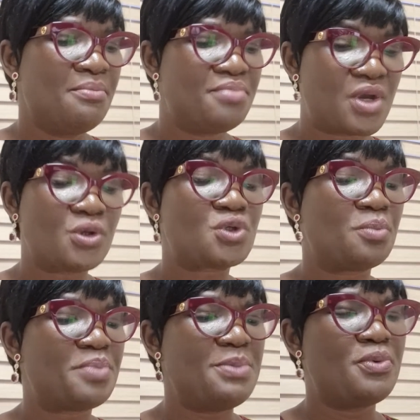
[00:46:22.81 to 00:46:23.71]
because
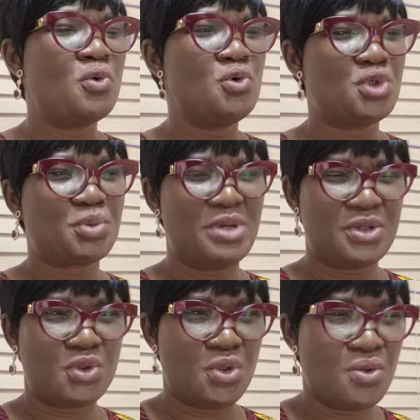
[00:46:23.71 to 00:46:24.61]
of people who
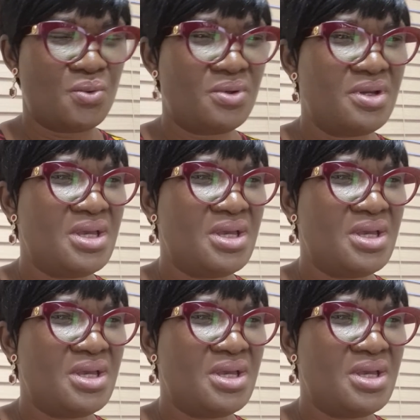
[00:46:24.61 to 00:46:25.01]
speak to you.